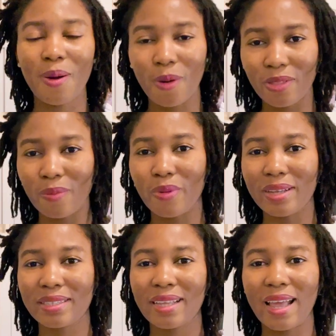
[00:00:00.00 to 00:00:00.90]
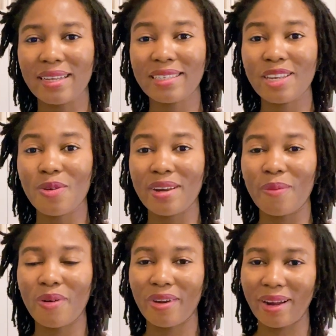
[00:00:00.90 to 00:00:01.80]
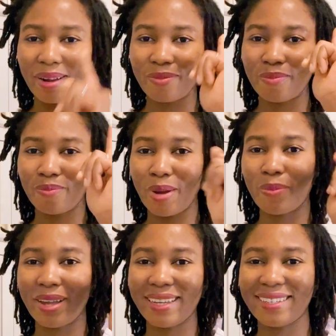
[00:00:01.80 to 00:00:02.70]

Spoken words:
All the best, and see you in America. Bye-bye.